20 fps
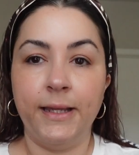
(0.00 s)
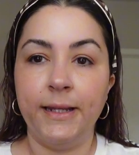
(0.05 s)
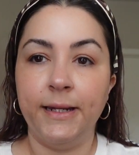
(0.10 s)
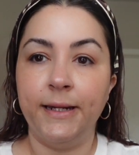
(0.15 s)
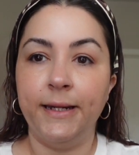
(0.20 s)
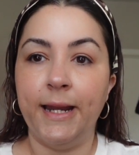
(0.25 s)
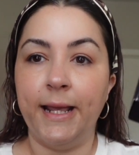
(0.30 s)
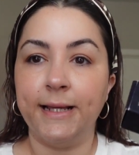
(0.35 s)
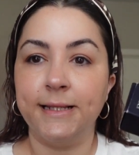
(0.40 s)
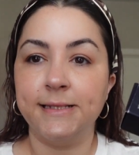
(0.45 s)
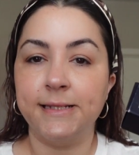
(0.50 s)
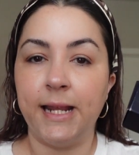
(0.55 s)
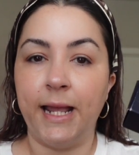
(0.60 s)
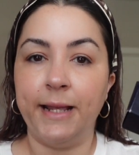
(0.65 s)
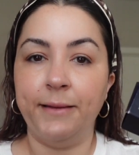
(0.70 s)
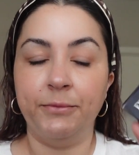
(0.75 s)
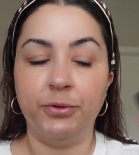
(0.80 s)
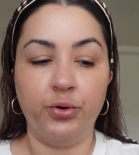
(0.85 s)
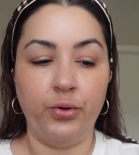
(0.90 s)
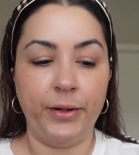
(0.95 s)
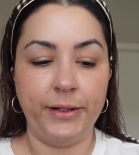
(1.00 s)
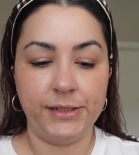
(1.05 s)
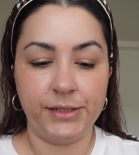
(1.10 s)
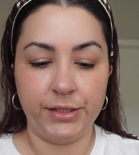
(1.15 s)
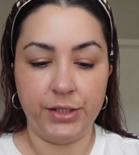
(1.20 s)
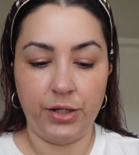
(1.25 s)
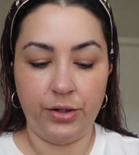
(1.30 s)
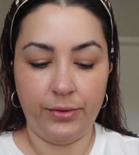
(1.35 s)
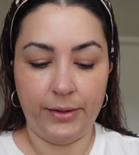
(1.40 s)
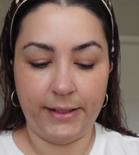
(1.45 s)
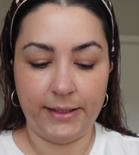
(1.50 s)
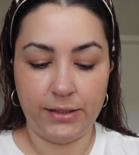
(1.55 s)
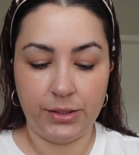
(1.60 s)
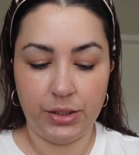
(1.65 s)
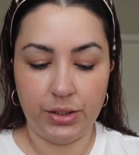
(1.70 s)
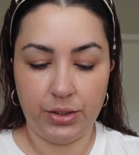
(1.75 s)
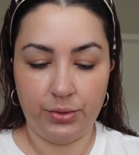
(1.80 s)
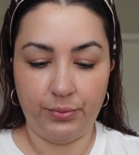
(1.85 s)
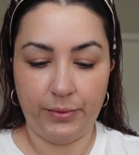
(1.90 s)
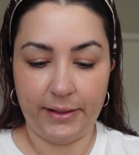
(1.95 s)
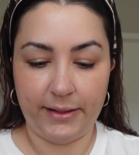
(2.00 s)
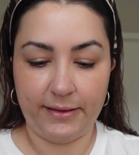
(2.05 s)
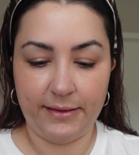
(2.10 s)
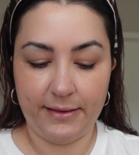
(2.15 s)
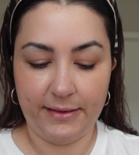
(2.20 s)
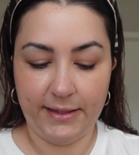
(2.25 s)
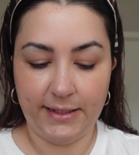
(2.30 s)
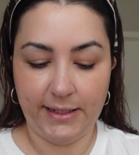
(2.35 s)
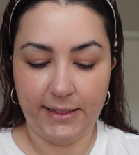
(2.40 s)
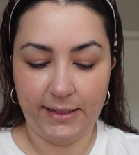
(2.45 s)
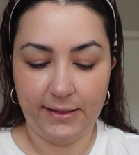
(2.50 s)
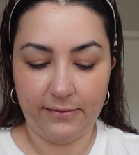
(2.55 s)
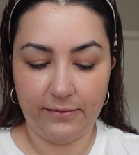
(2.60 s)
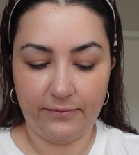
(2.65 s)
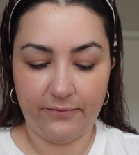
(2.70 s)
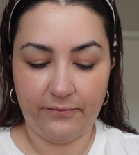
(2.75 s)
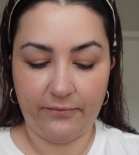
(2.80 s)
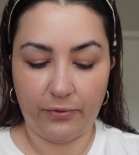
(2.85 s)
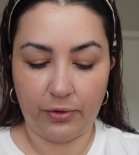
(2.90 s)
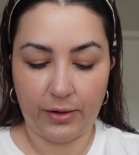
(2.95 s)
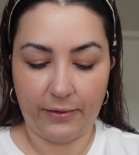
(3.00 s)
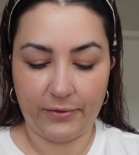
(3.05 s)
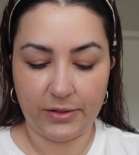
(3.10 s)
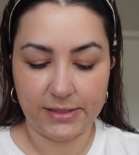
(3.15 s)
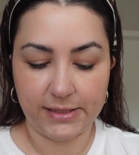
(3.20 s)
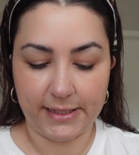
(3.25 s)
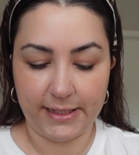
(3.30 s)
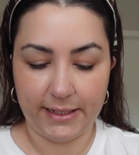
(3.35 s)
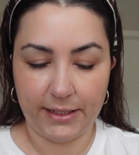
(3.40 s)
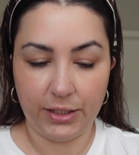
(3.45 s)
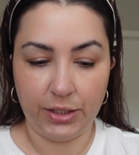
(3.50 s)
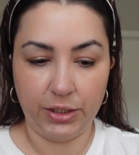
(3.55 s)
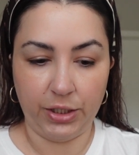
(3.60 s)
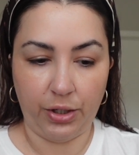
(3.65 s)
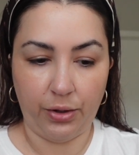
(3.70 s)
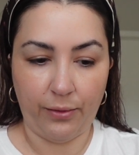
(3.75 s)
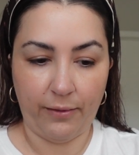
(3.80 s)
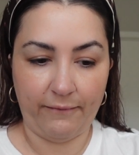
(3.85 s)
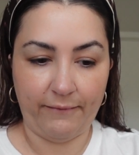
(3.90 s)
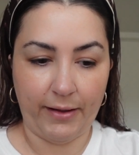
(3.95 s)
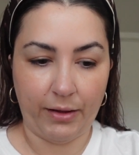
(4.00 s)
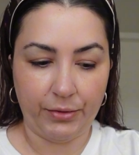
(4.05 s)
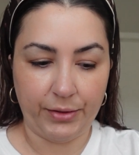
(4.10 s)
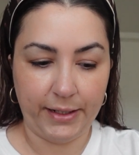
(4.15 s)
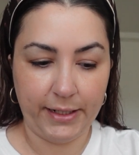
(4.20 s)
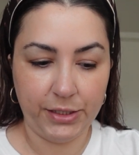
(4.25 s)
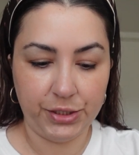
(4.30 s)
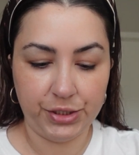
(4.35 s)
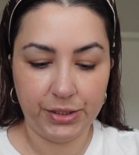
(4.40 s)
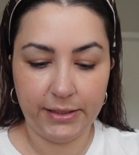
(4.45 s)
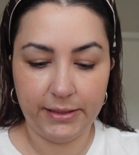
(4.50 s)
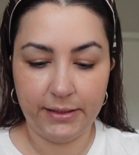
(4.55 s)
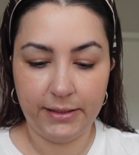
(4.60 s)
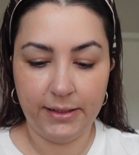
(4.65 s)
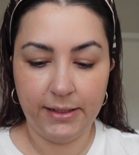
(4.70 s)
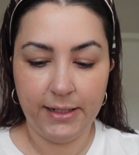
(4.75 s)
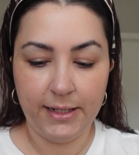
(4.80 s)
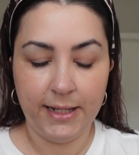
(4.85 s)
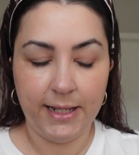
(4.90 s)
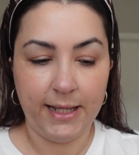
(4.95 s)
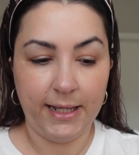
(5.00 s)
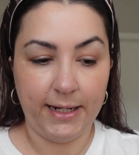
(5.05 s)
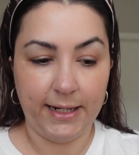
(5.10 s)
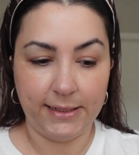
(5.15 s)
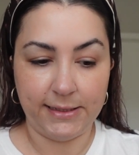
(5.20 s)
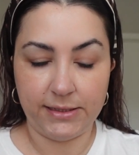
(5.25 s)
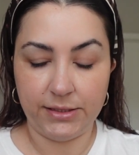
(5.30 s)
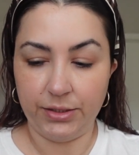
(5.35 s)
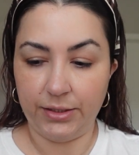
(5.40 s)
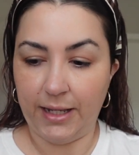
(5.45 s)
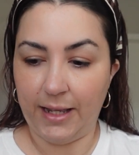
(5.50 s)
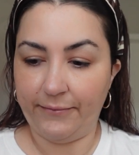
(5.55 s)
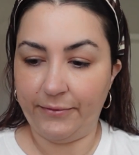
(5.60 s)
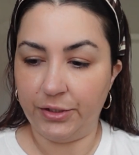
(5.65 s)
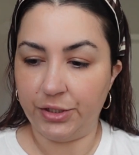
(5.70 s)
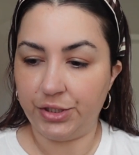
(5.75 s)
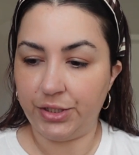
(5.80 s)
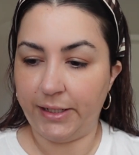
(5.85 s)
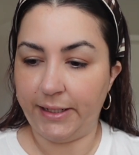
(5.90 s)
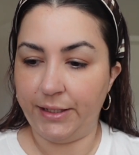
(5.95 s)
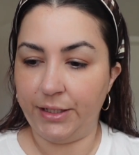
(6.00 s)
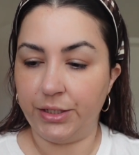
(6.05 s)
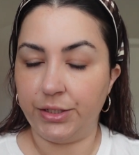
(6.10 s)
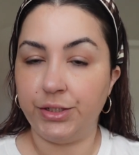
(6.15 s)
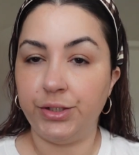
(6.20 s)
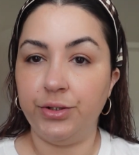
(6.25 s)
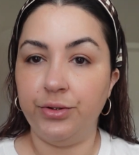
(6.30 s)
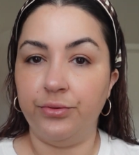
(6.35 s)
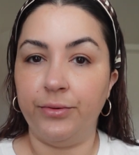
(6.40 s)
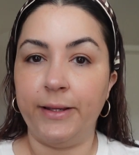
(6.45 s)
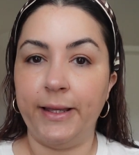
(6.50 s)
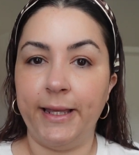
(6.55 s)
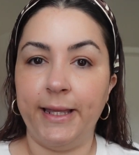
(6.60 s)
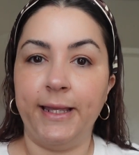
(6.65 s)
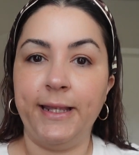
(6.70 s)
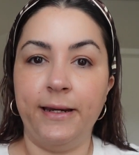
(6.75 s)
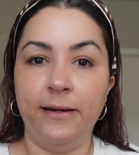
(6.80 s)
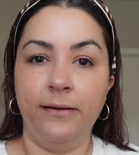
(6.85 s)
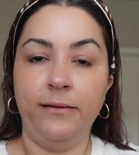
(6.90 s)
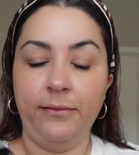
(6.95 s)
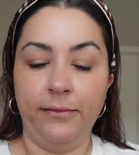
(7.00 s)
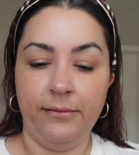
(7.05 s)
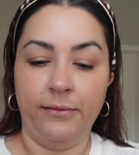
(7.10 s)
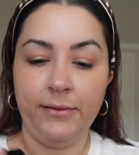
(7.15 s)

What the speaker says: Next, I am going to go in with the Forever Skin Glow foundation, and I still have the shade 2 in.